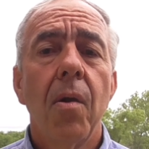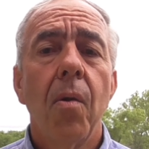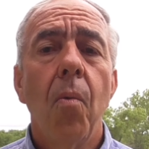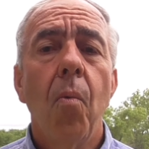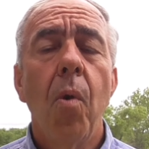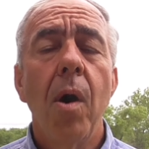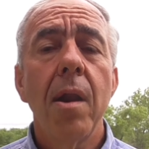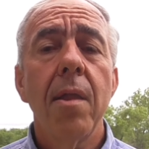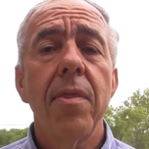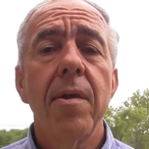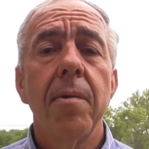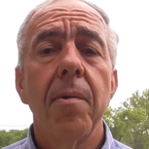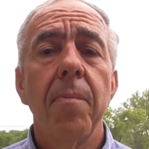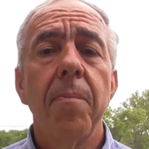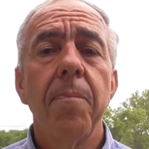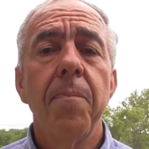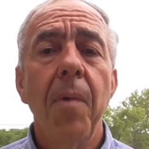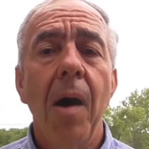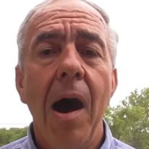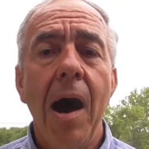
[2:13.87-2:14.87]
one of the
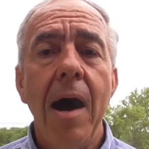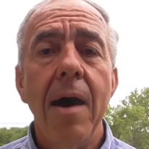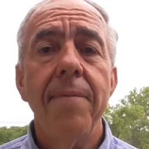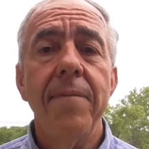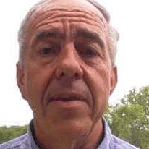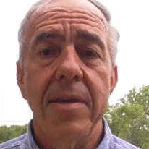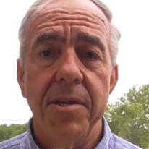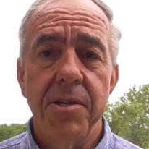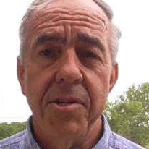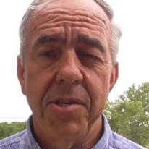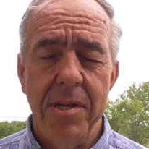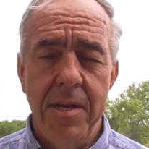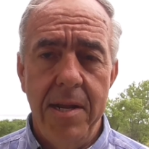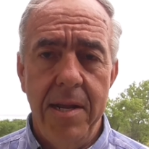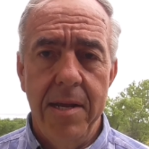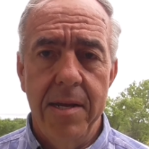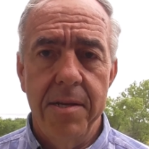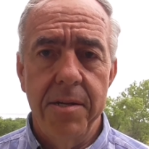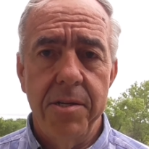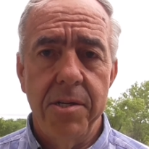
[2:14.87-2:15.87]
obvious
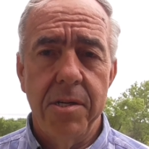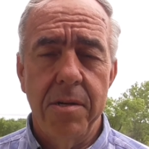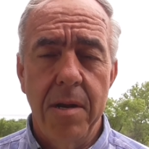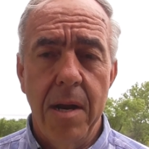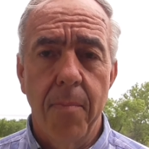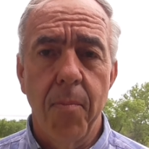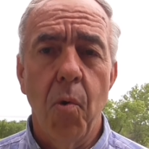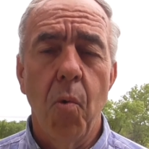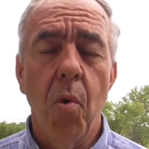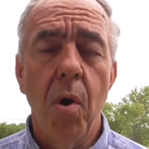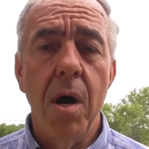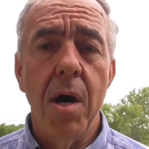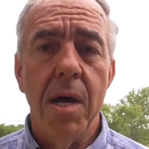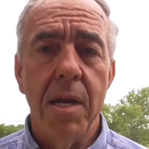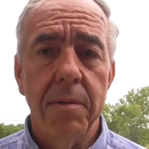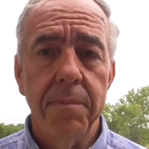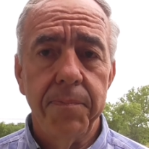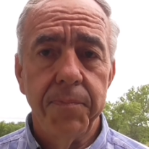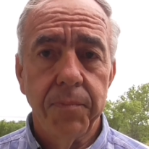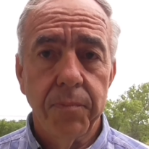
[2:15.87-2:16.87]
is number
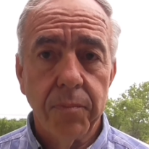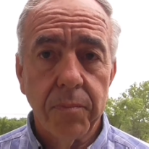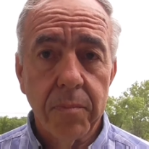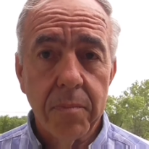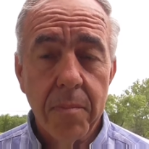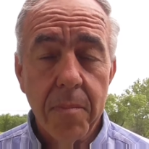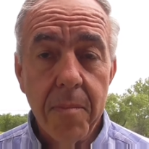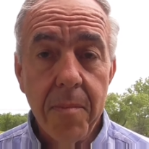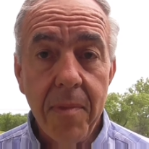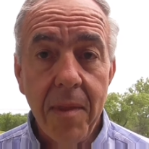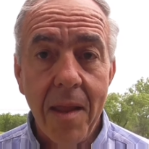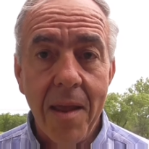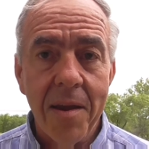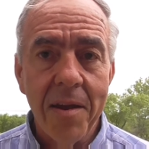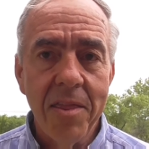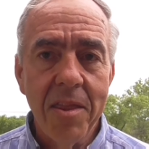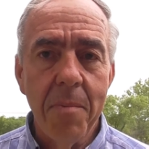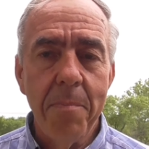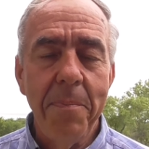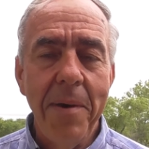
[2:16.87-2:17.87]
one,
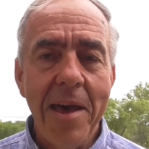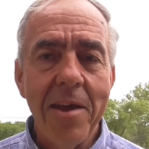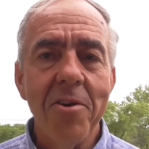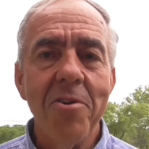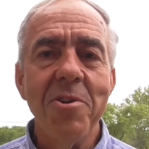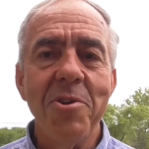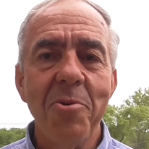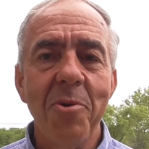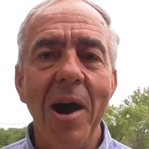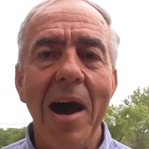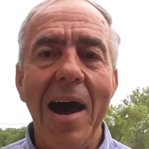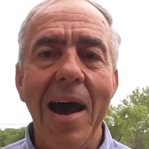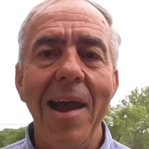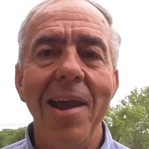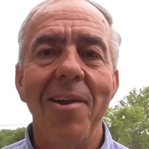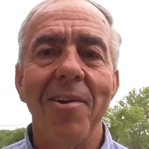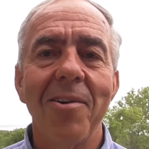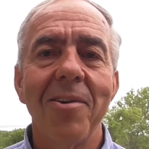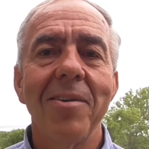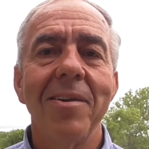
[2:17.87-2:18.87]
the better you
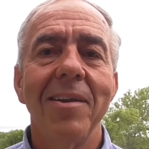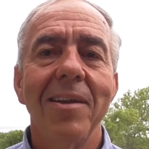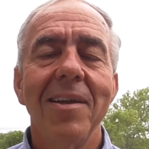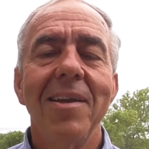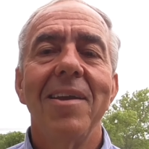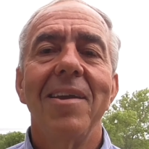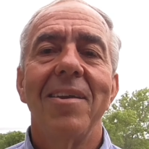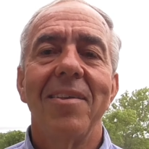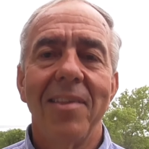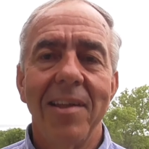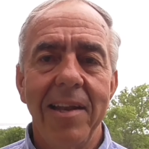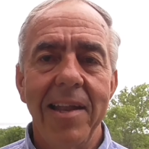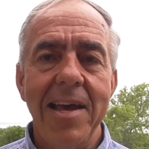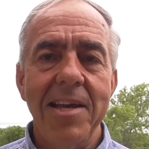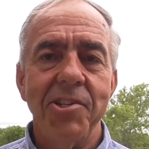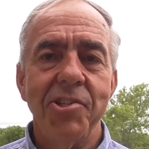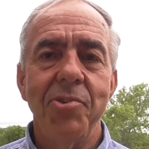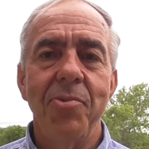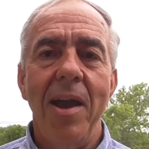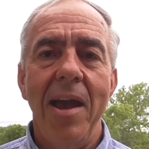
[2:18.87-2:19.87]
hire, the
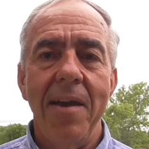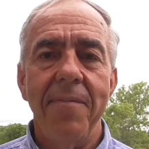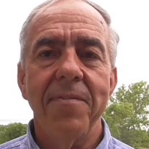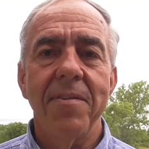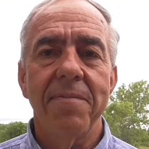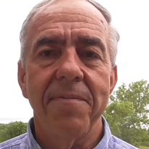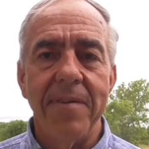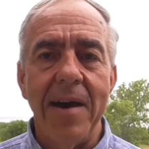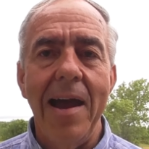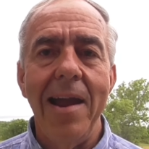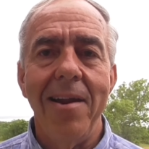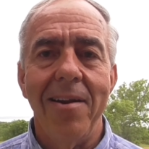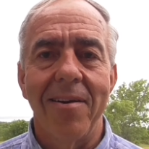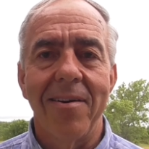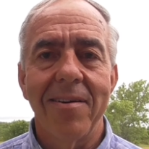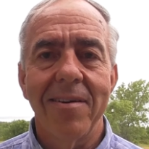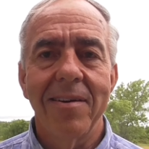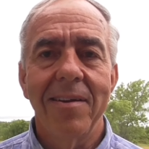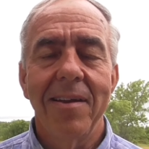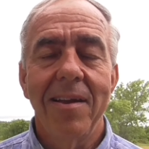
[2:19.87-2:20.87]
less you have to
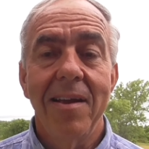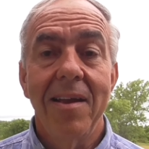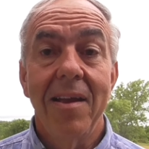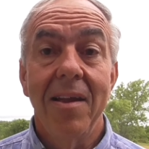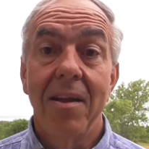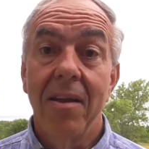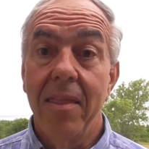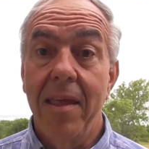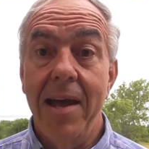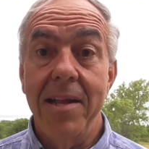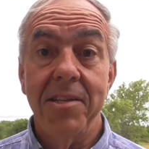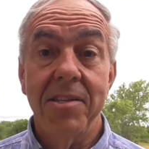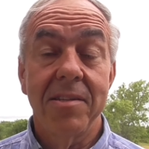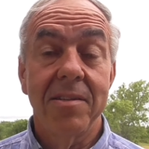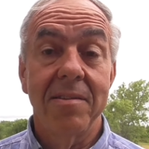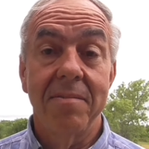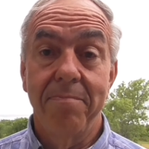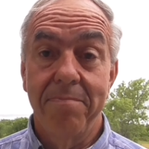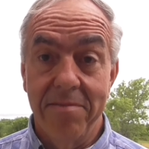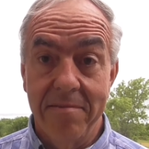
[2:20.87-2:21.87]
fire.
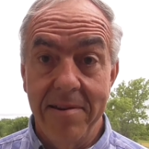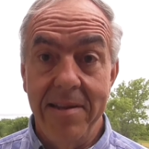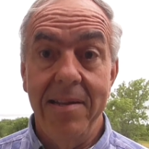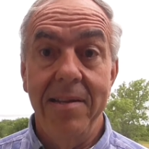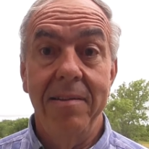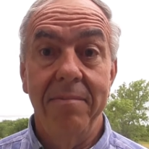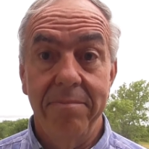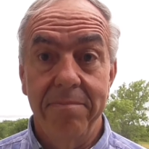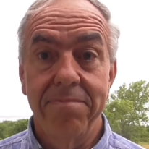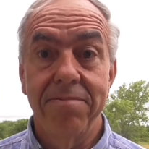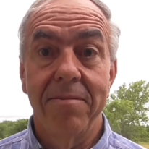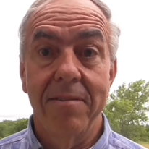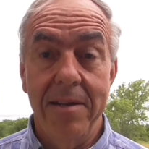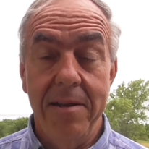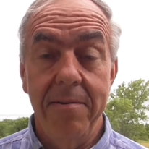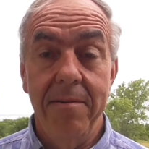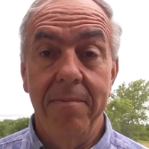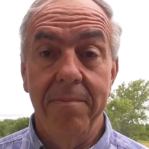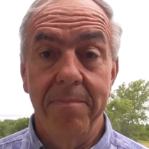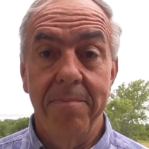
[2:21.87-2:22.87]
That's pretty,
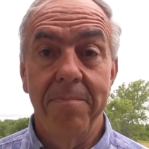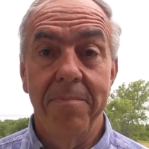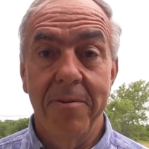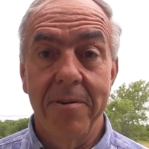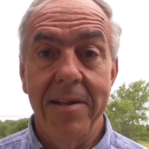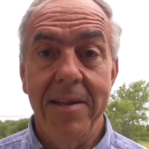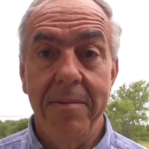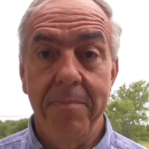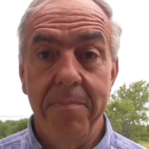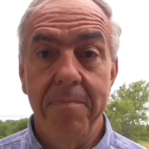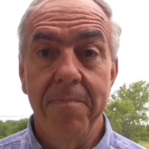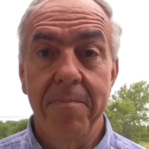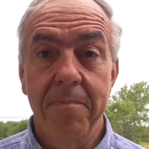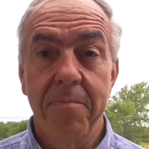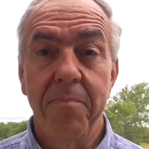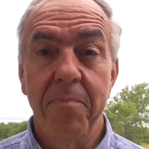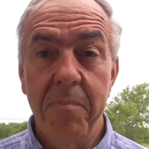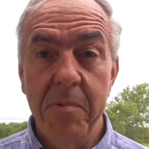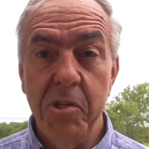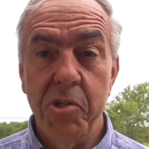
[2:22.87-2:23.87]
pretty, pretty
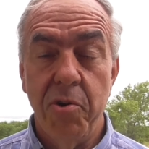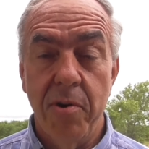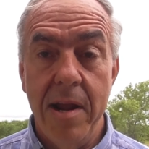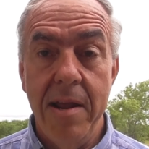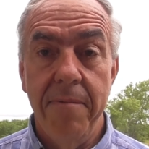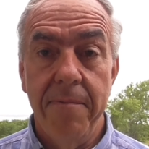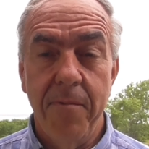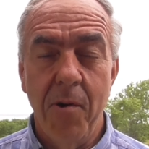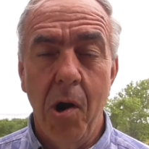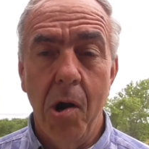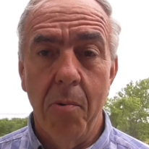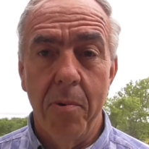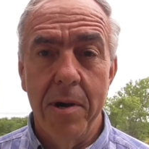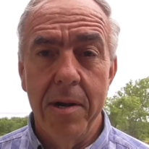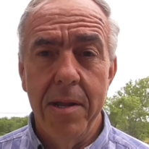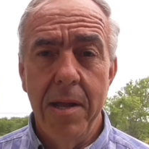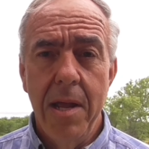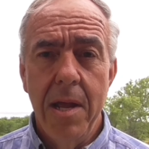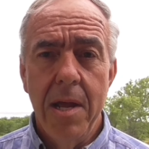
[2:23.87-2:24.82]
straightforward.